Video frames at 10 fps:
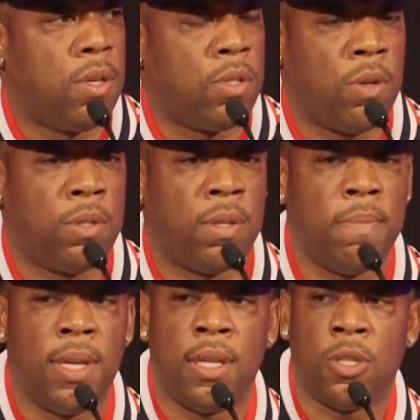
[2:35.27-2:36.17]
So to
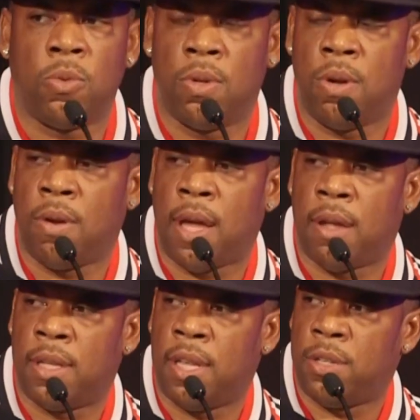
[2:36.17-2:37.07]
me, this will go
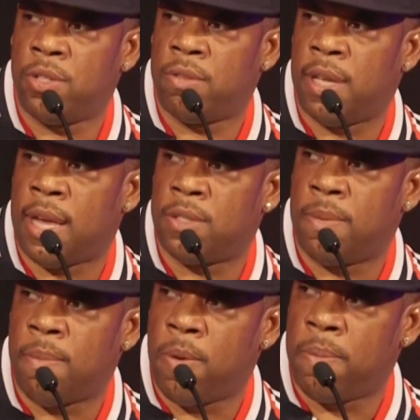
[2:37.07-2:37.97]
down in history as a
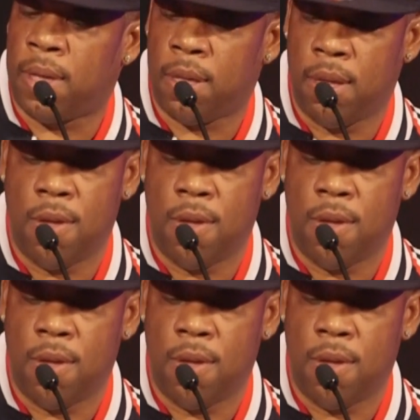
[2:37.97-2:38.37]
moment